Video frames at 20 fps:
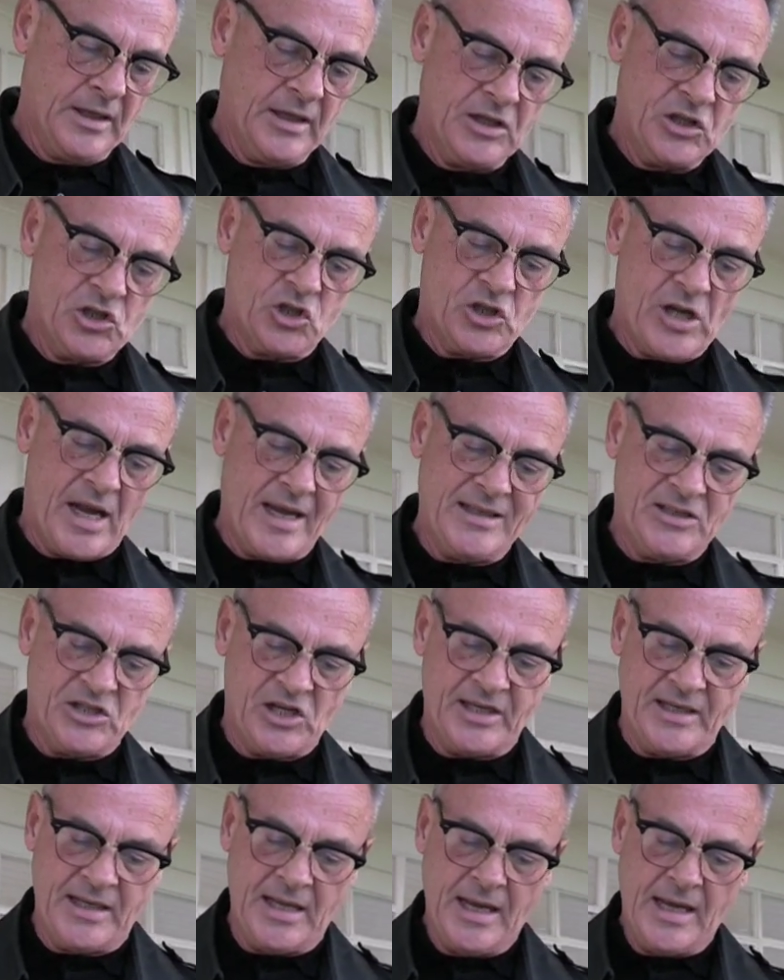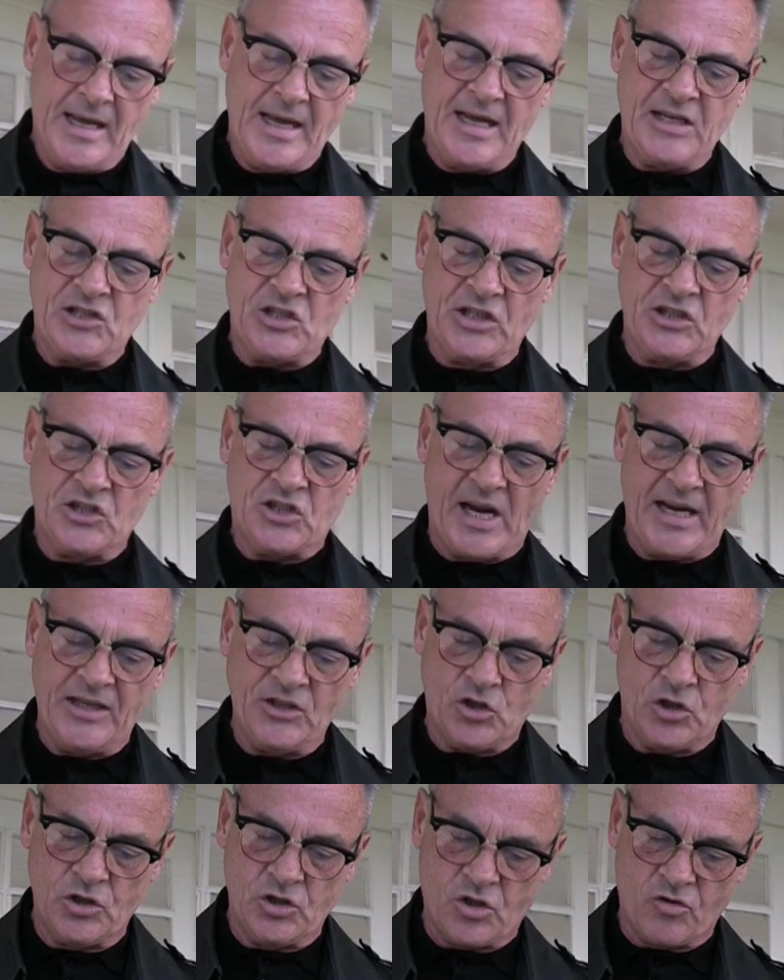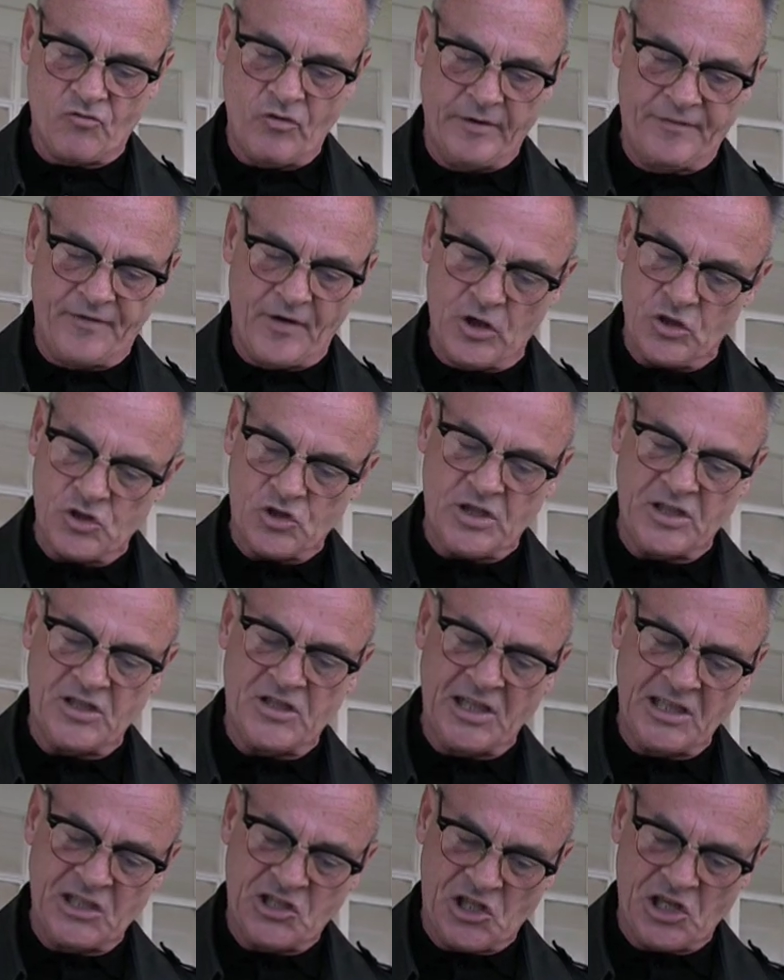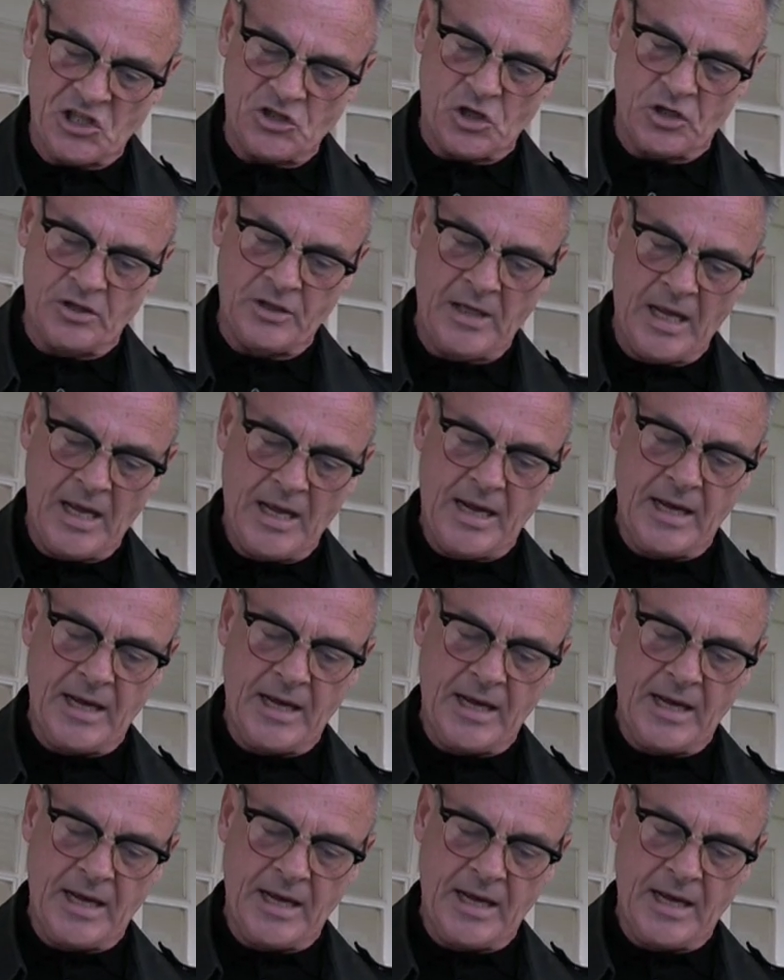stating his intention to reverse the decision